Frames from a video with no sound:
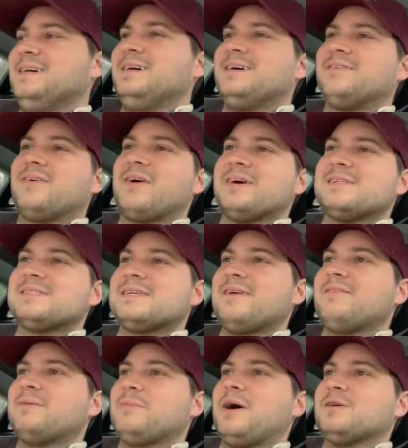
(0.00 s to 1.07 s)
We're at
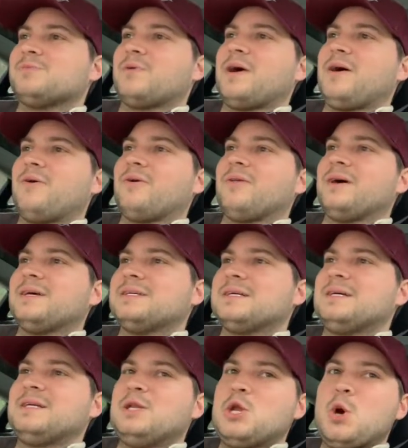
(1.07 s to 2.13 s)
70 miles per hour in like
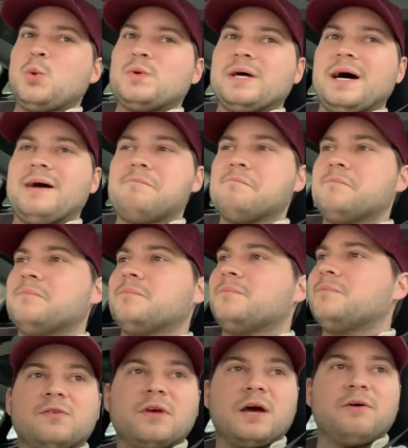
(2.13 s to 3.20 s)
no time.
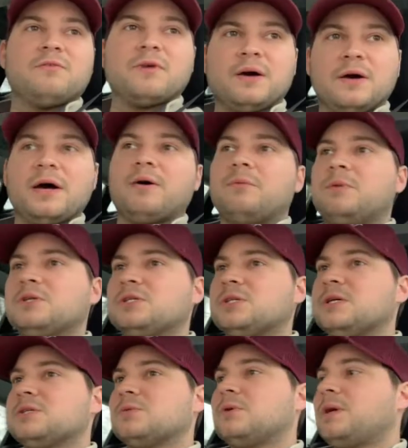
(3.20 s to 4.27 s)
See how much it
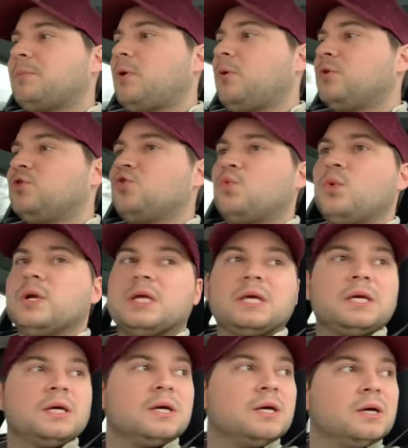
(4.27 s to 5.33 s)
does it when I'm going 20.
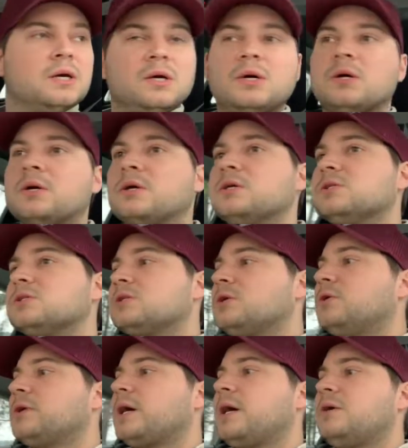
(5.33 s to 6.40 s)
And
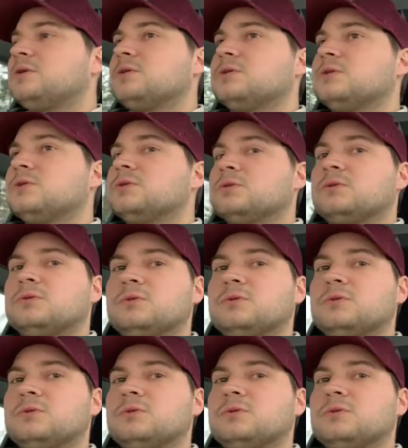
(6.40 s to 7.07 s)
slow down to